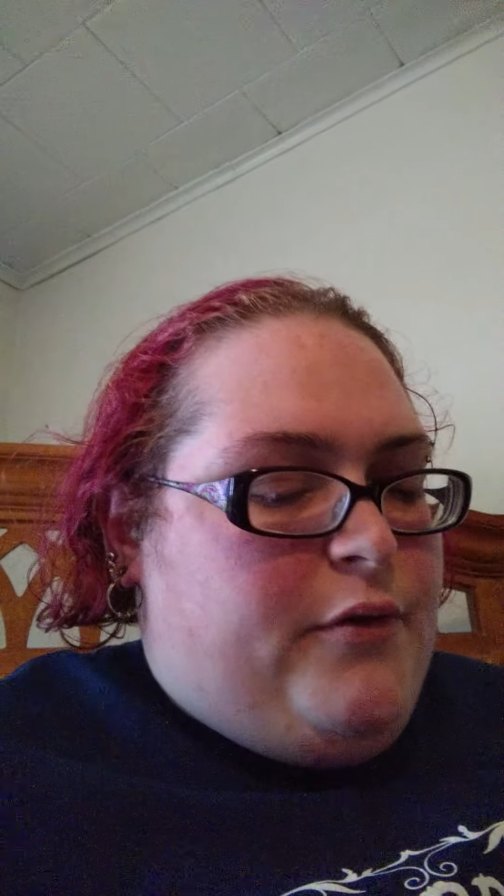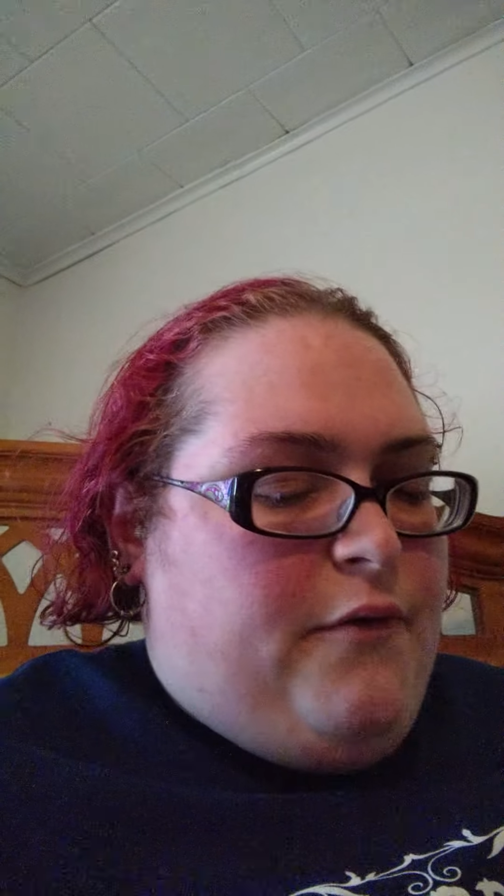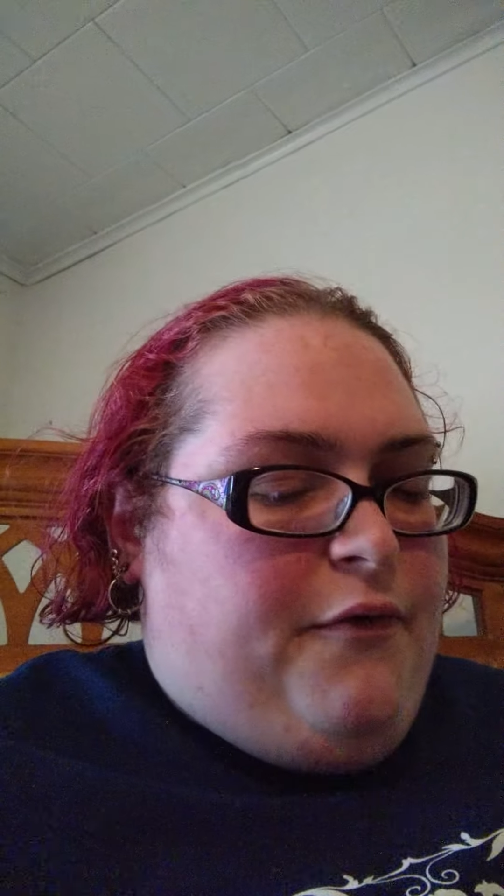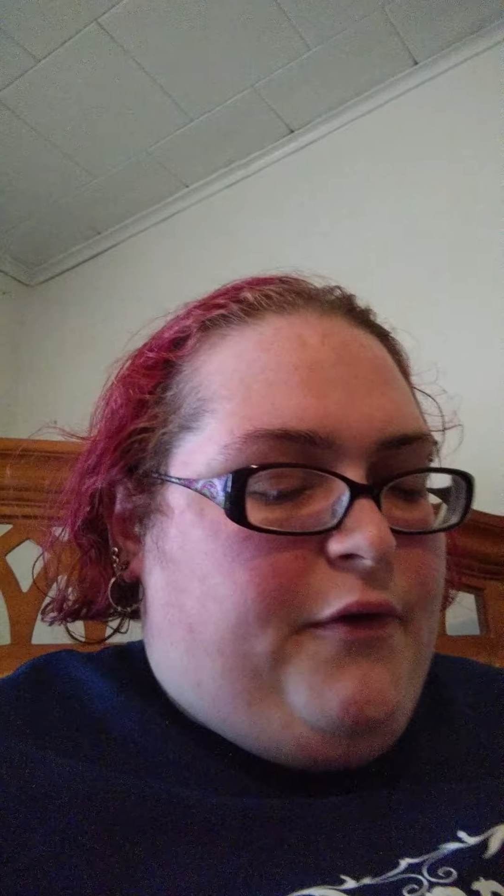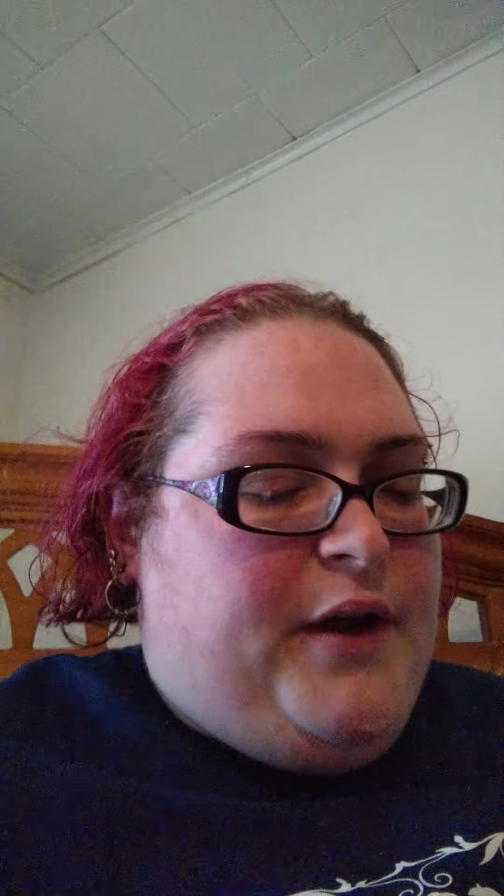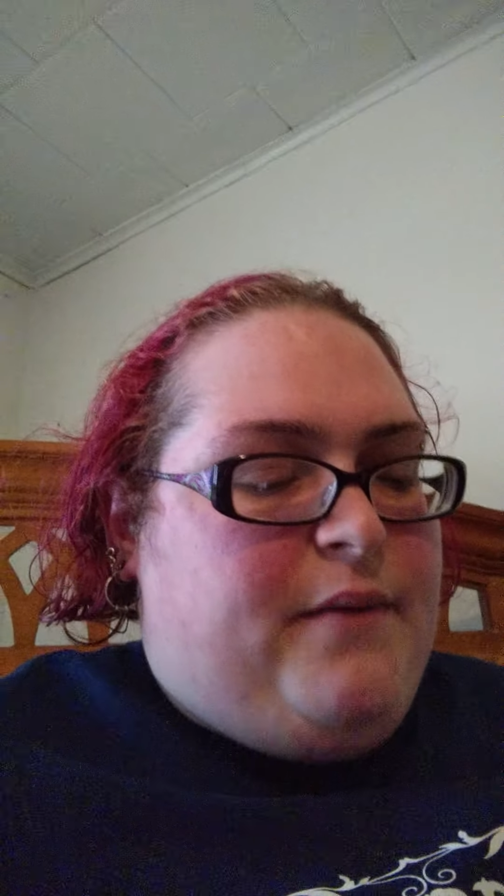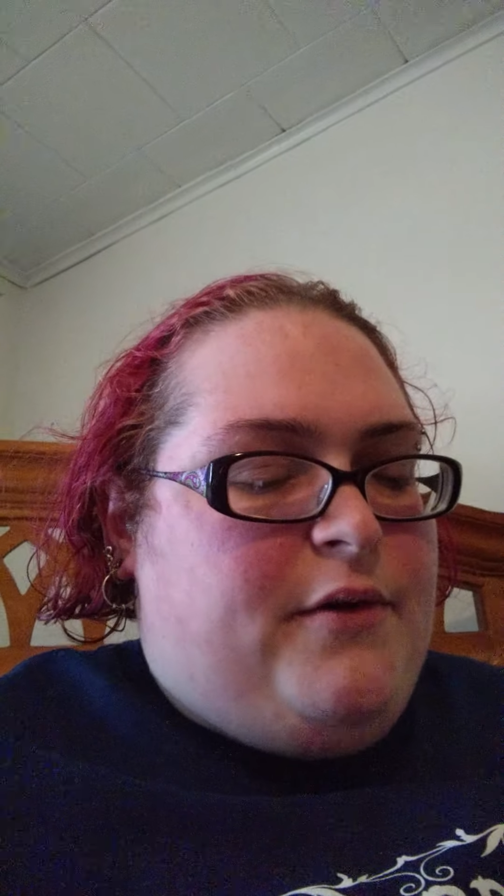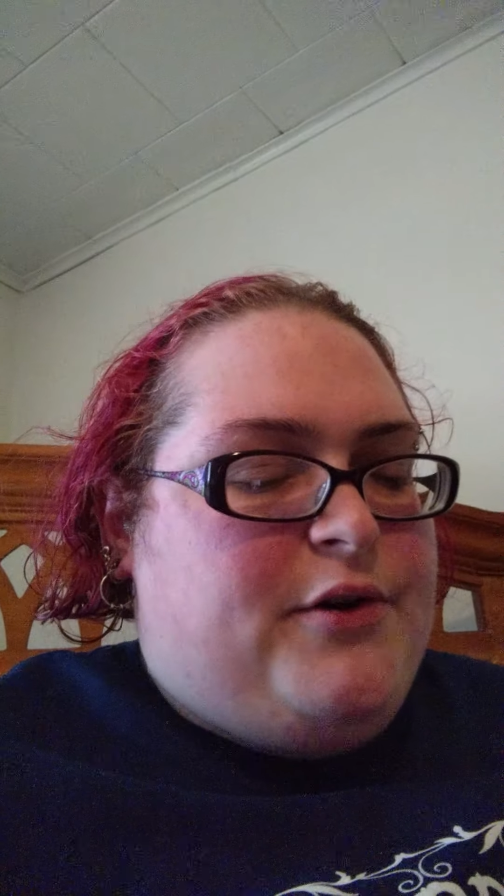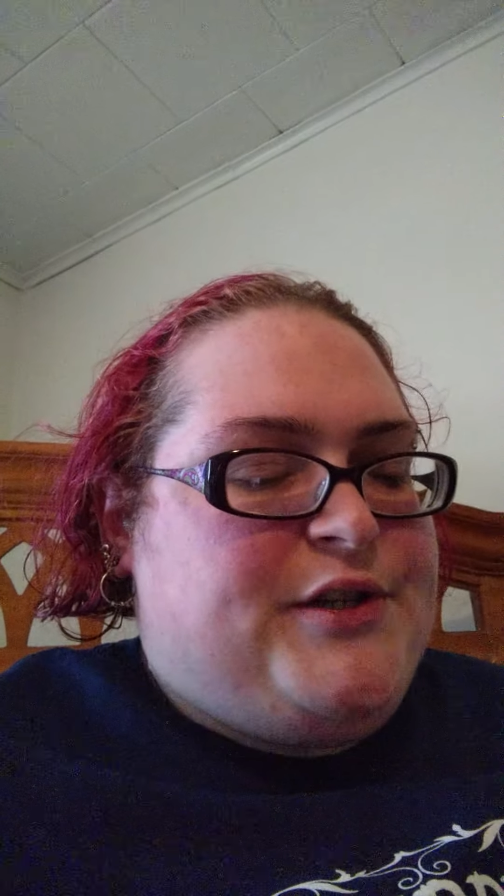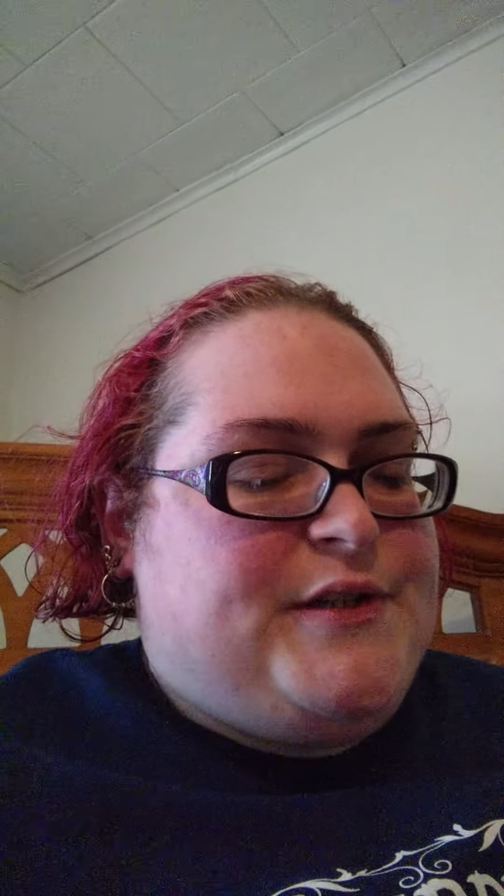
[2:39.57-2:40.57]

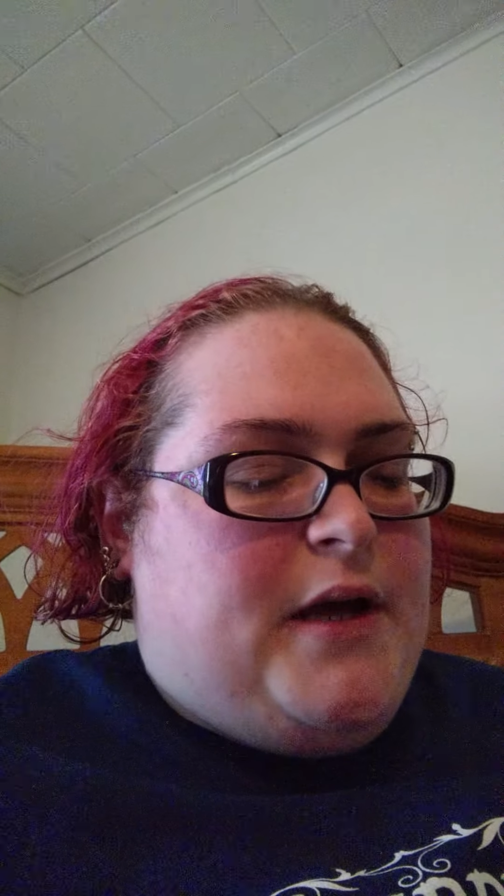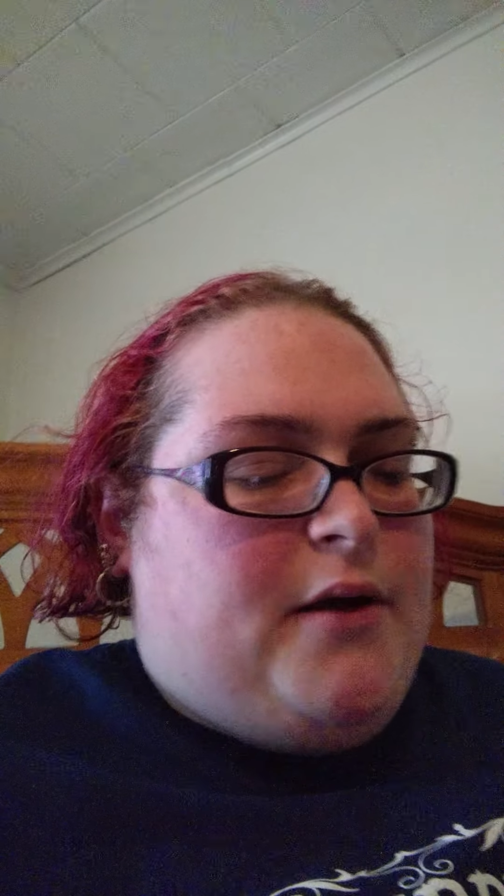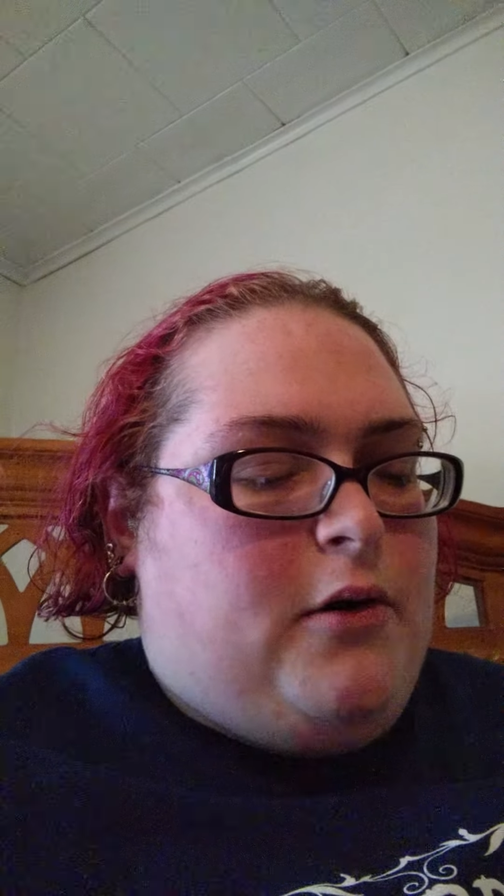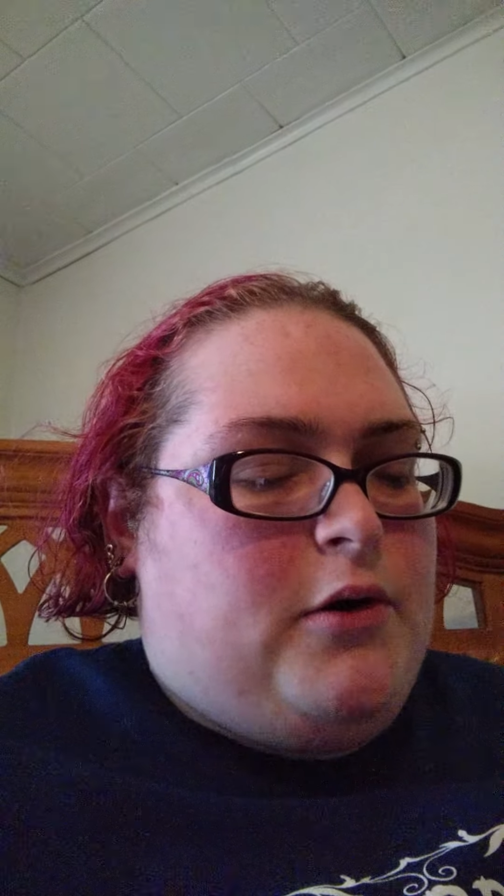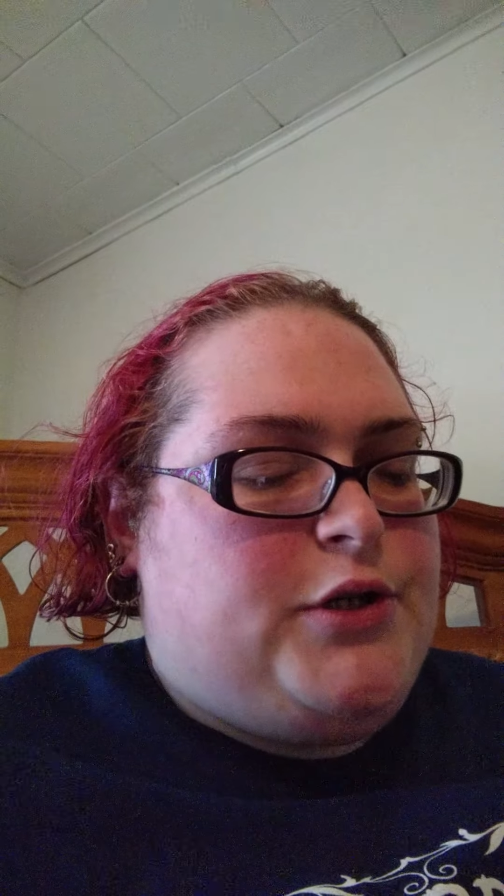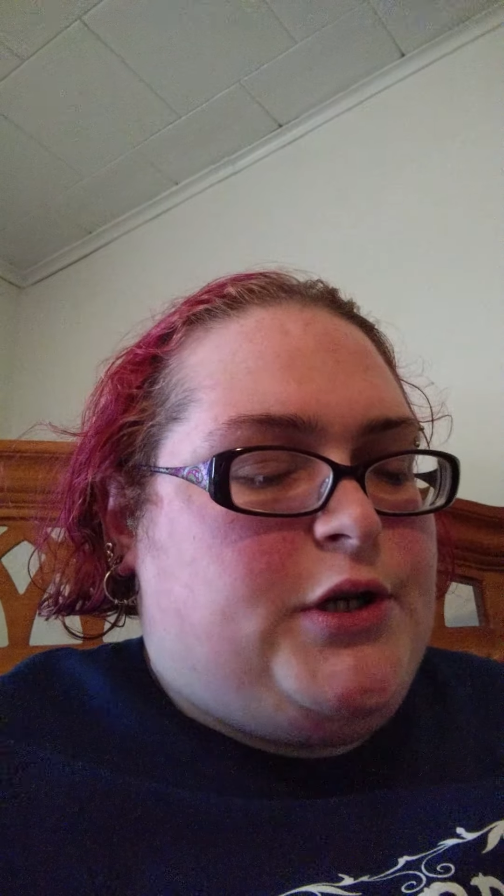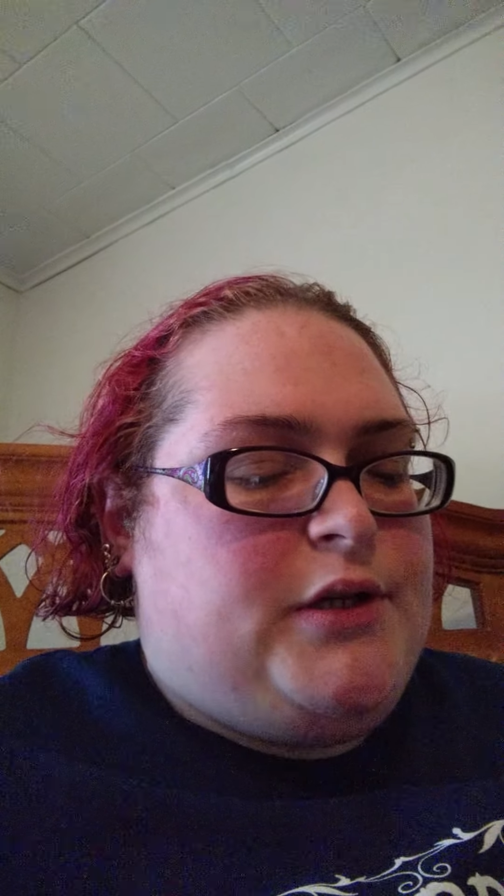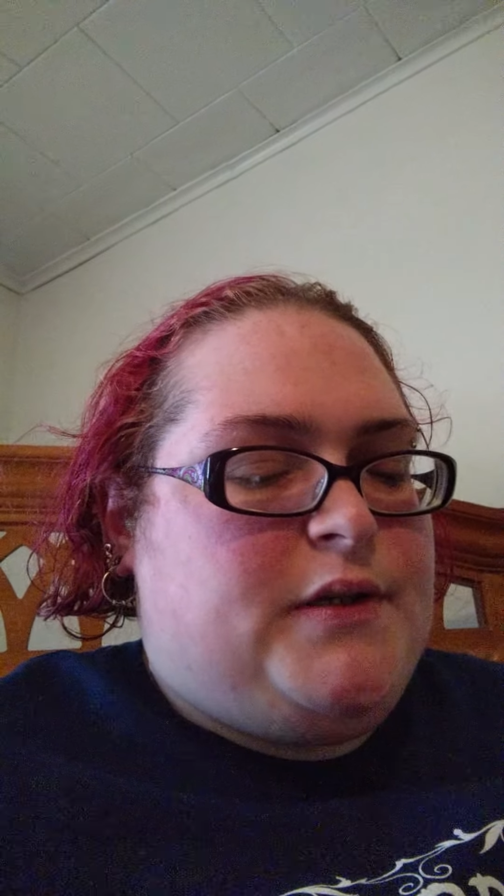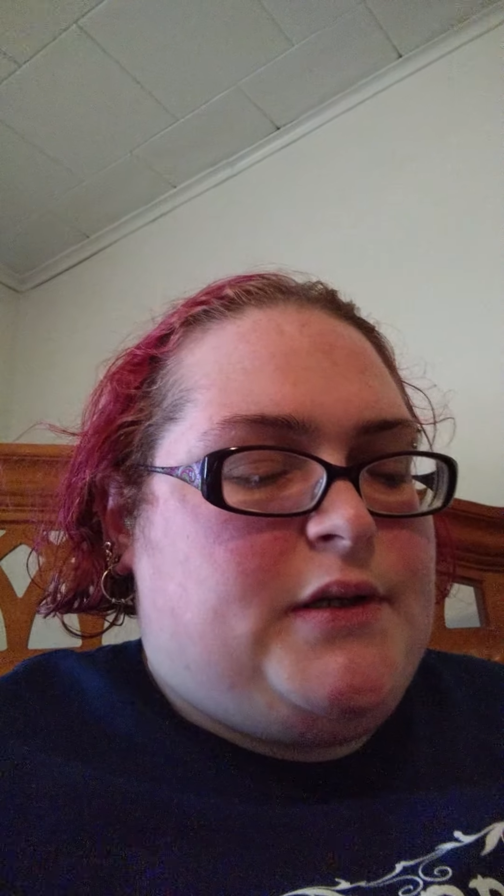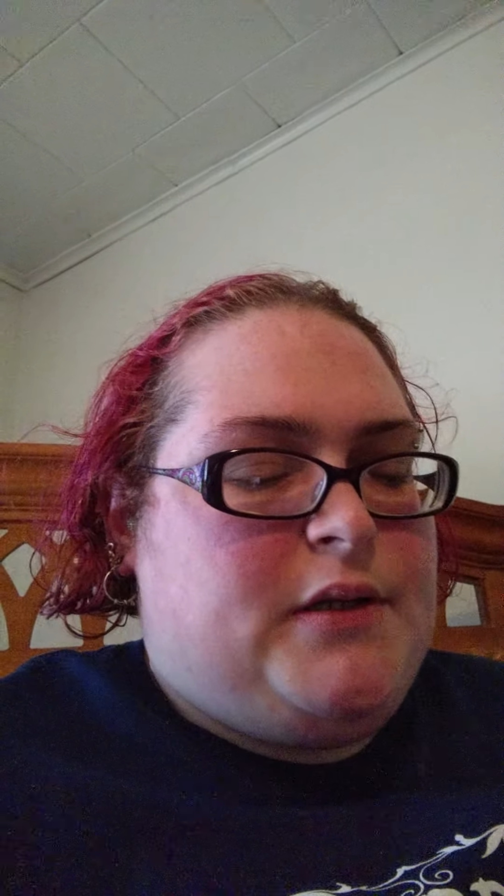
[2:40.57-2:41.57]
flavors that are
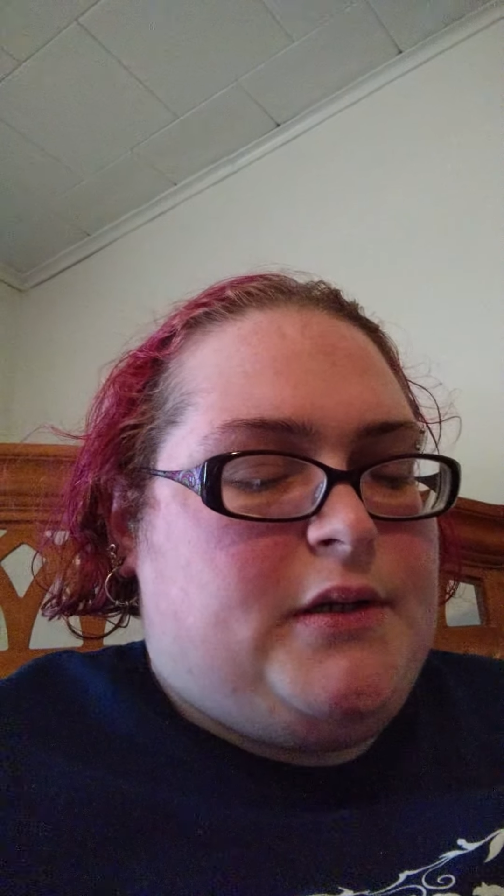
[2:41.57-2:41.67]
just